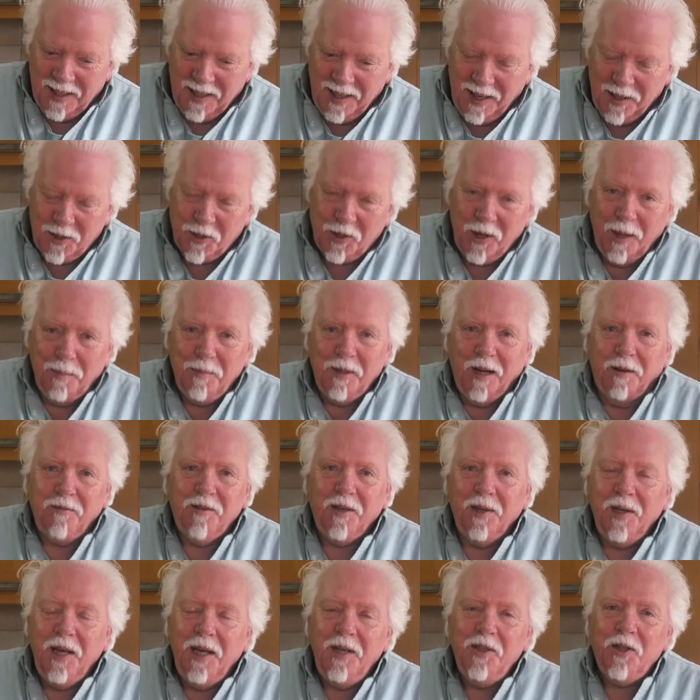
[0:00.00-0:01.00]
It's named
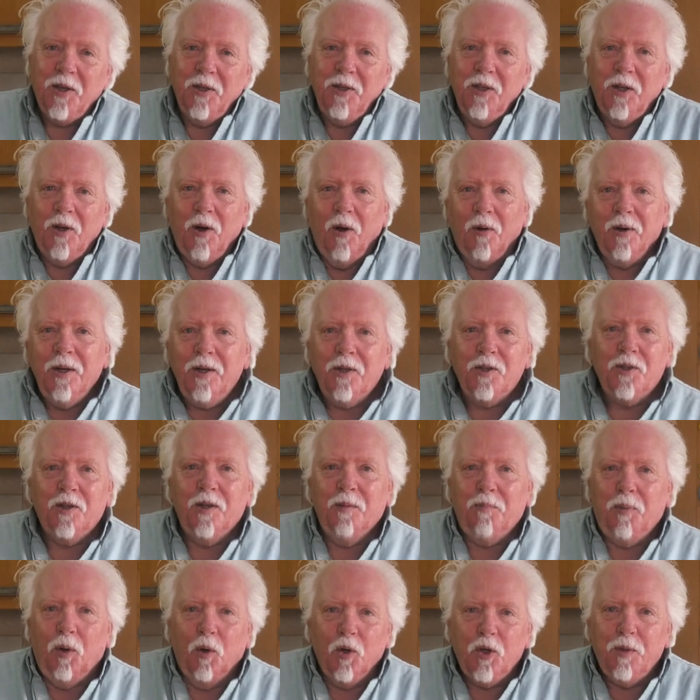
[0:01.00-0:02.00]
after Eton College, the
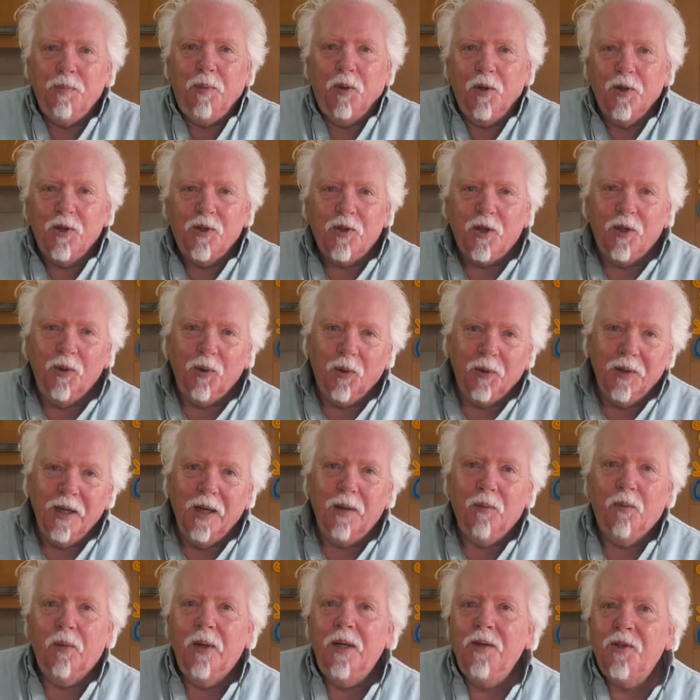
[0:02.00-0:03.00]
posh boys' school
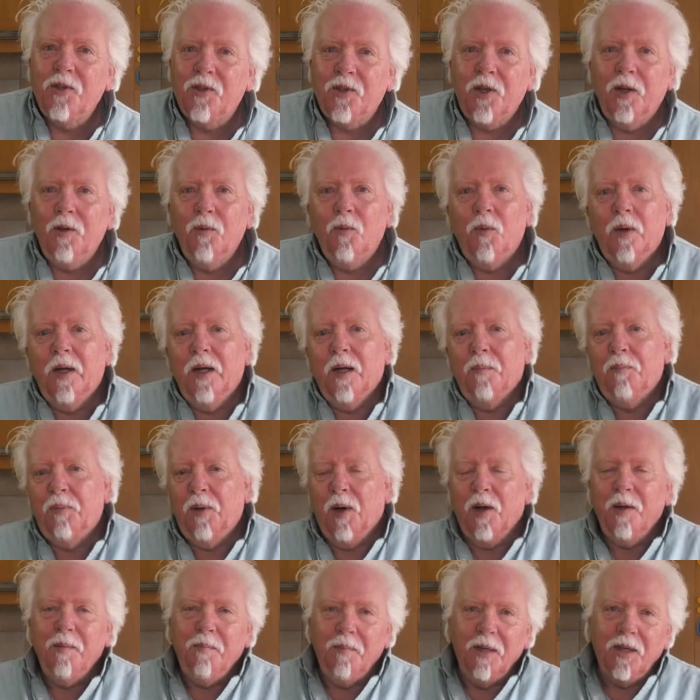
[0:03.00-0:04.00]
near Windsor, where
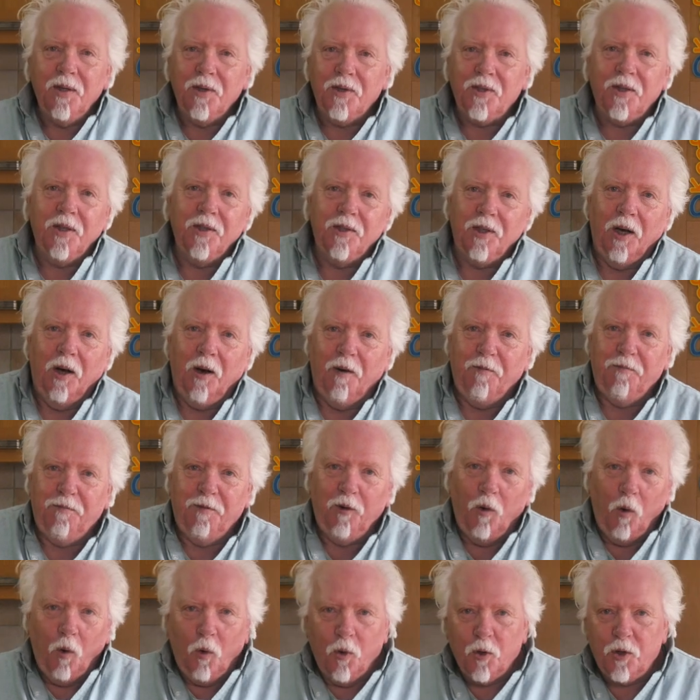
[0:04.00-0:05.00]
prime ministers are
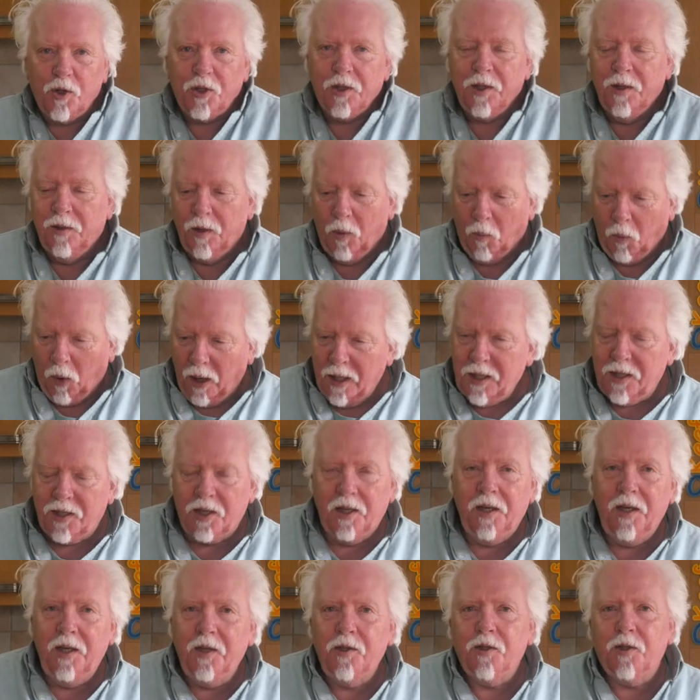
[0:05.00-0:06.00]
forged in the white
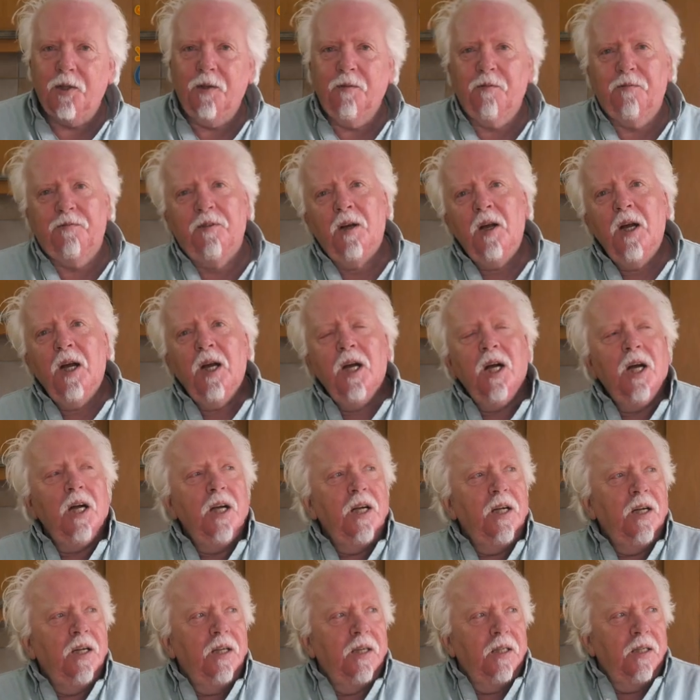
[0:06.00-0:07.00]
heat of
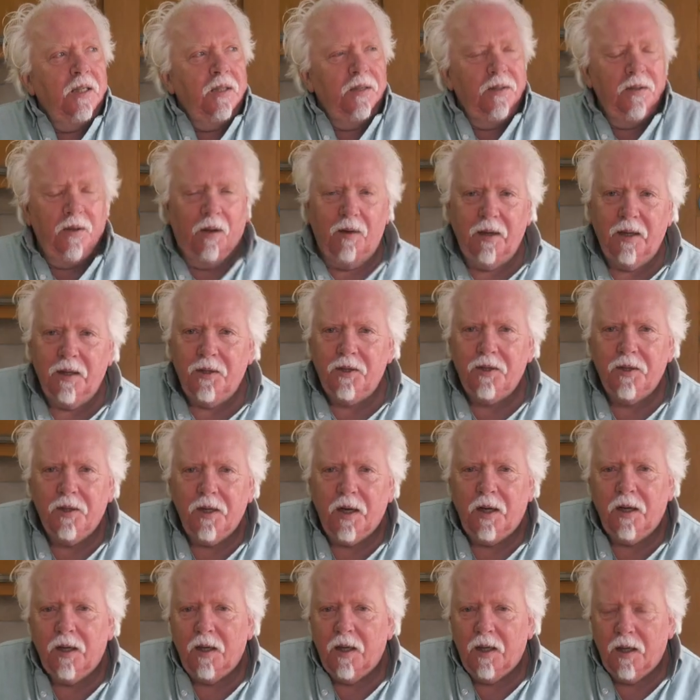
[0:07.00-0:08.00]
knowledge,
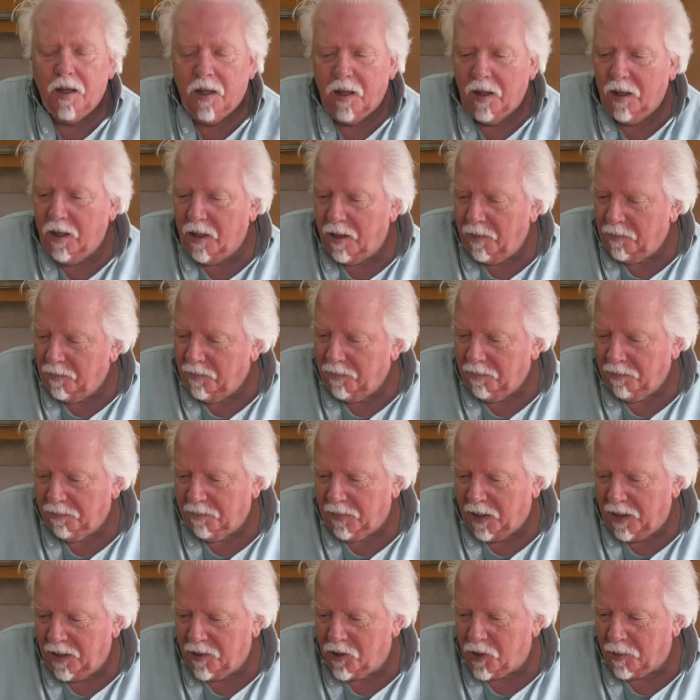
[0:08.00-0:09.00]
um,
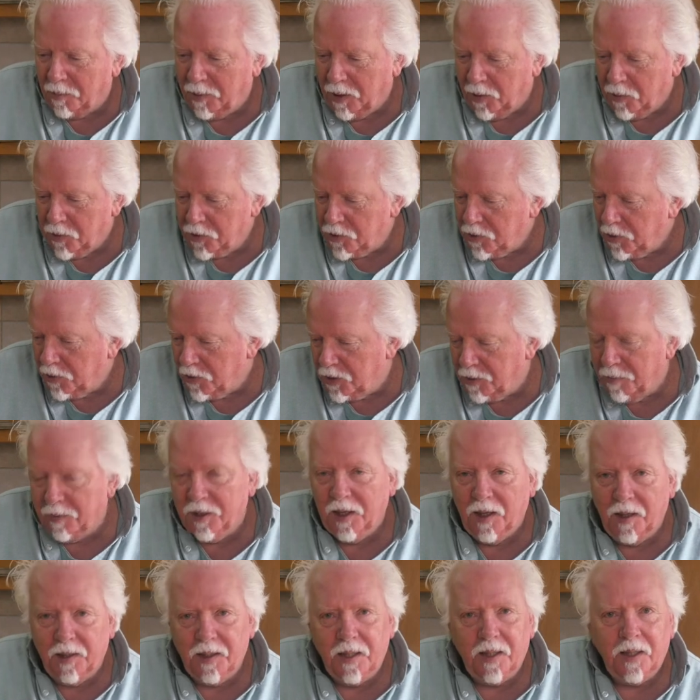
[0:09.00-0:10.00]
I suppose,
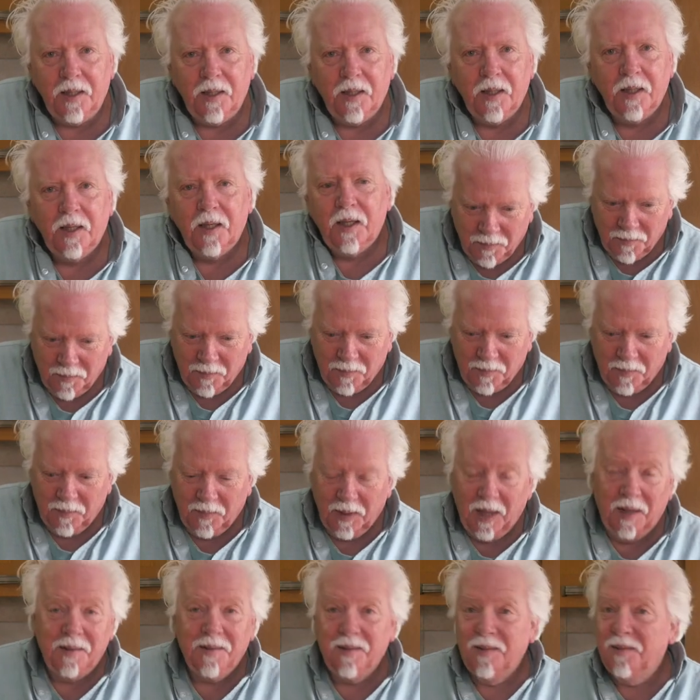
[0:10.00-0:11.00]
something like that.
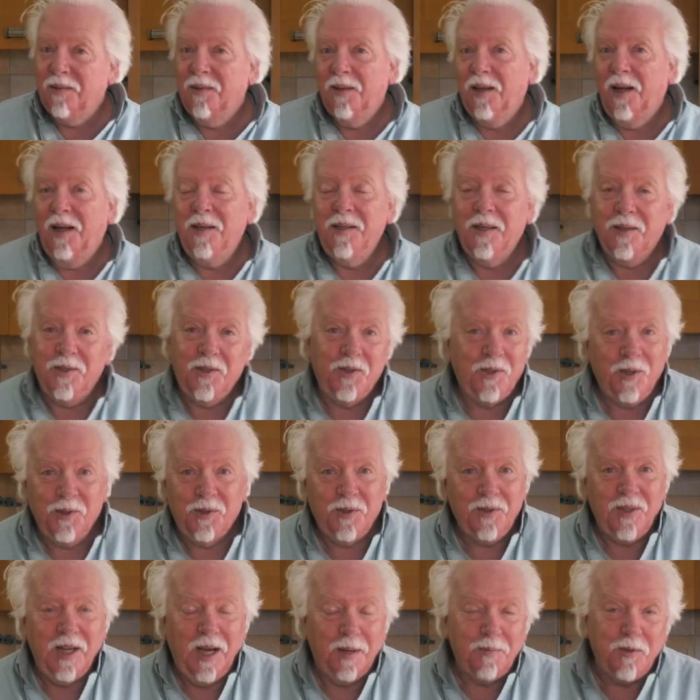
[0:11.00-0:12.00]
And and it's
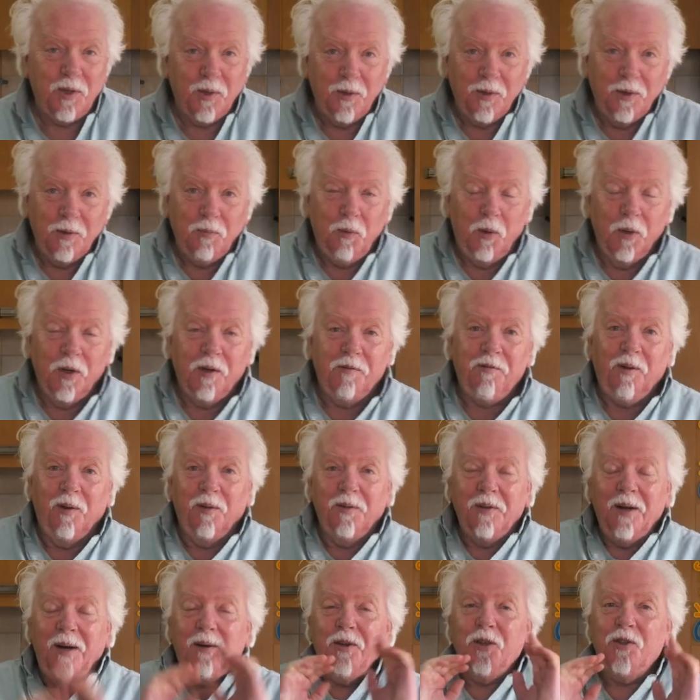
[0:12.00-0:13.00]
just absolutely
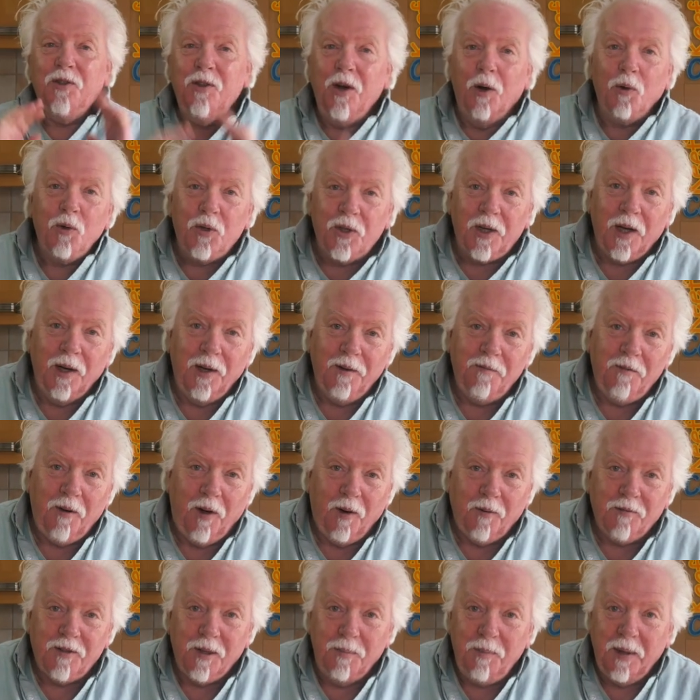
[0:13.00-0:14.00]
wonderful. There is no skill
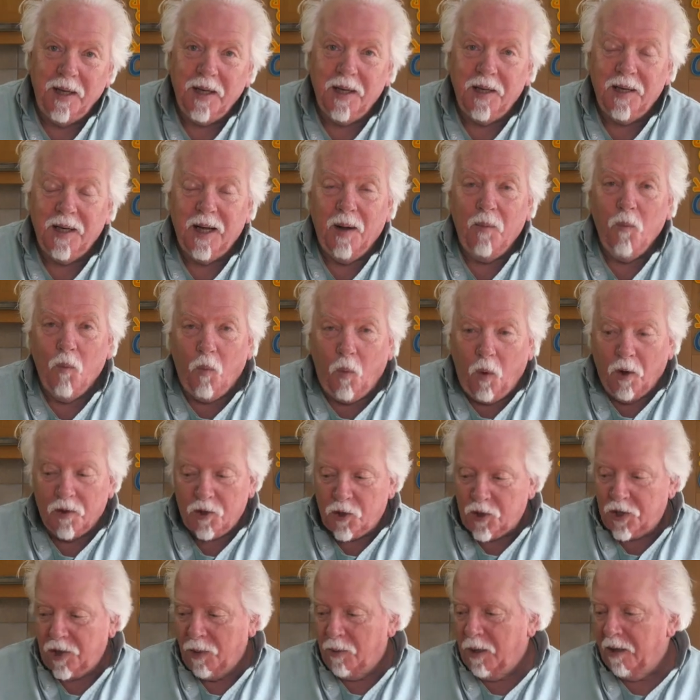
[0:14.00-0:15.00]
involved in making it
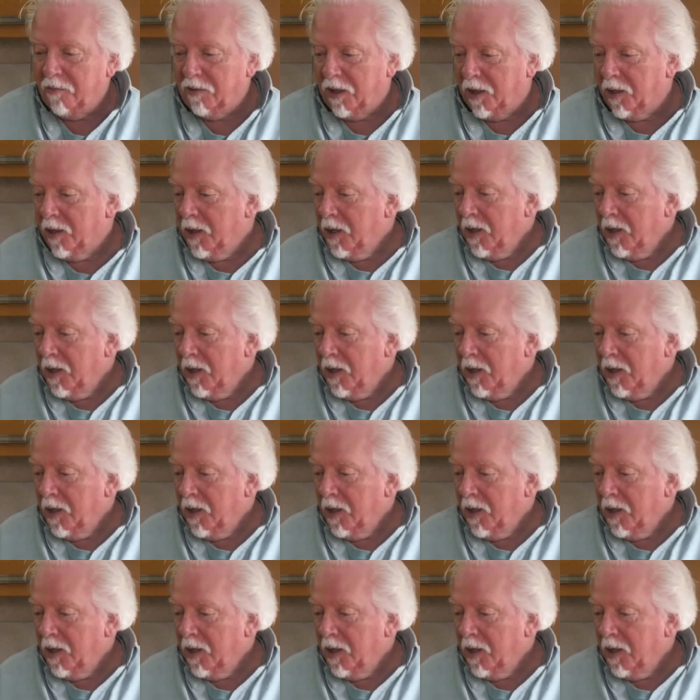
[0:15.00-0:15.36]
whatsoever.